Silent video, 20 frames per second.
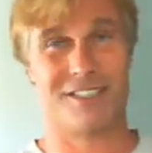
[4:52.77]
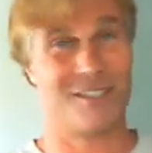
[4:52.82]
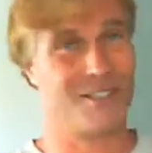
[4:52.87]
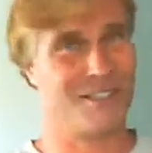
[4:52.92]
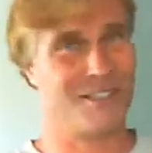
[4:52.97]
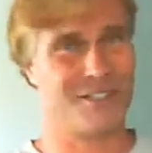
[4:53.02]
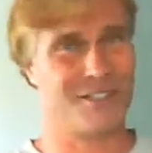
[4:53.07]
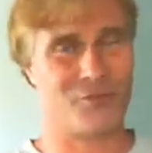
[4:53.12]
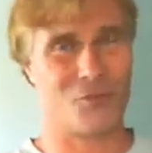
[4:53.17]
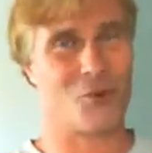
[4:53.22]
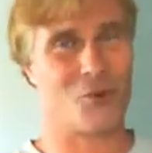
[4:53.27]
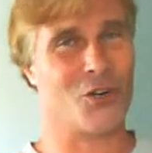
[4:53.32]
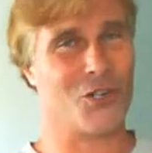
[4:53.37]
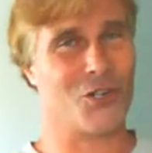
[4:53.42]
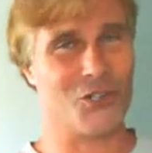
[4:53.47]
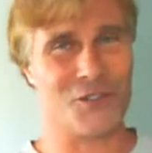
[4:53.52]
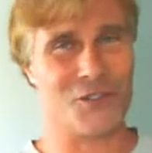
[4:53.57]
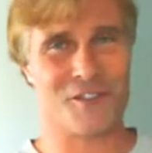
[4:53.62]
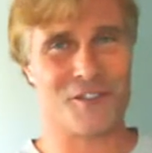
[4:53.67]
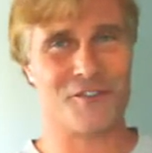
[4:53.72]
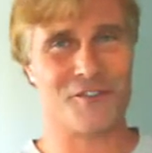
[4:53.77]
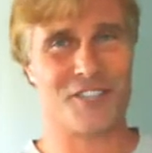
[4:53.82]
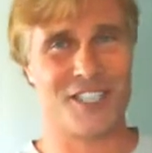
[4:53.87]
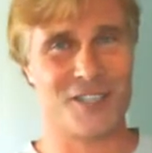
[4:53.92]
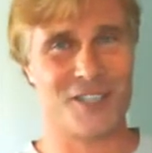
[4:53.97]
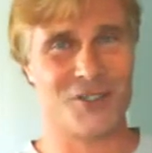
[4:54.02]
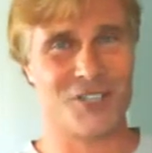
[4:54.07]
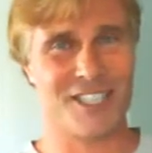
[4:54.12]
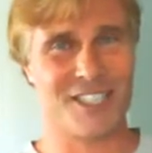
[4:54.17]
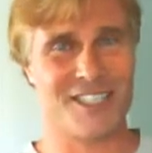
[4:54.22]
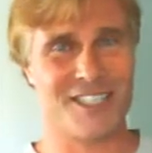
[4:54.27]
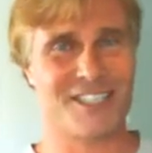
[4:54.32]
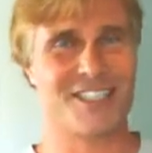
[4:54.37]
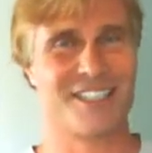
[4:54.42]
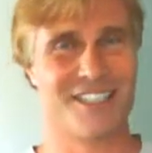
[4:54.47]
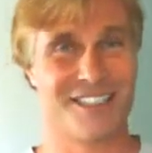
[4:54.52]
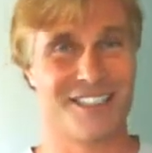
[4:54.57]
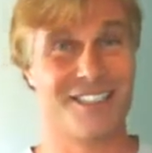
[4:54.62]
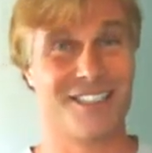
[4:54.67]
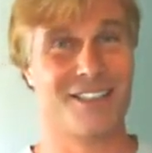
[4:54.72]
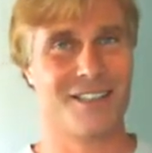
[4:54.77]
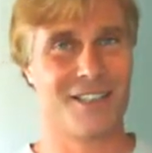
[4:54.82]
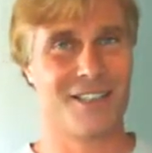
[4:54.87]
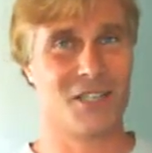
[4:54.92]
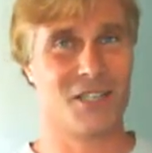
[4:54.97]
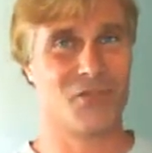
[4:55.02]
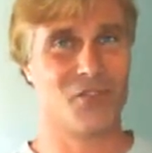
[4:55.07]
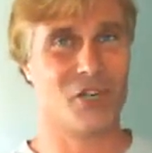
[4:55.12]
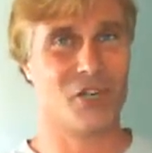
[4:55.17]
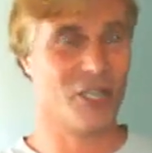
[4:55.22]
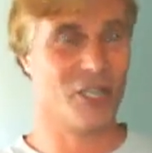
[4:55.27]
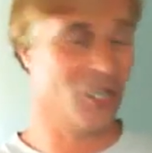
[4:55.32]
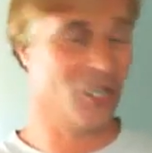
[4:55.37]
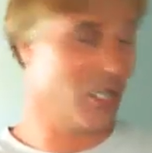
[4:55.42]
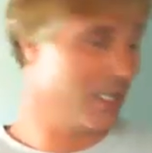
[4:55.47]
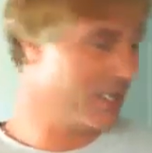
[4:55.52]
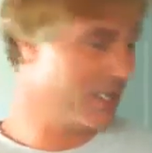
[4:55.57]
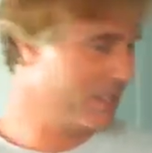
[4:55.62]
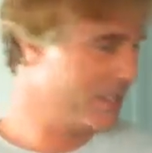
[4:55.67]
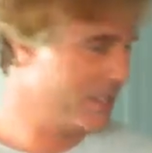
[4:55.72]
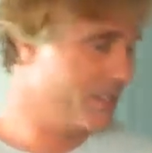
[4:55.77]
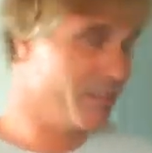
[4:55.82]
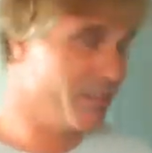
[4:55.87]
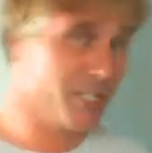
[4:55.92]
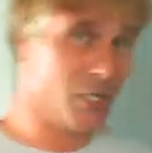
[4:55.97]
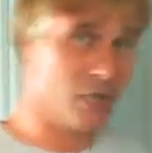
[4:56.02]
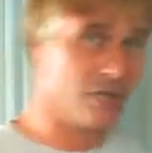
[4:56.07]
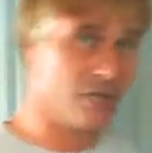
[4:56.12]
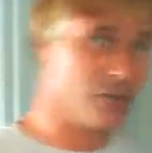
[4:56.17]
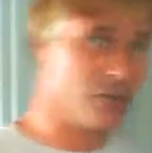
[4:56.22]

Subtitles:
It's 450 degrees. It's very hot. Be careful.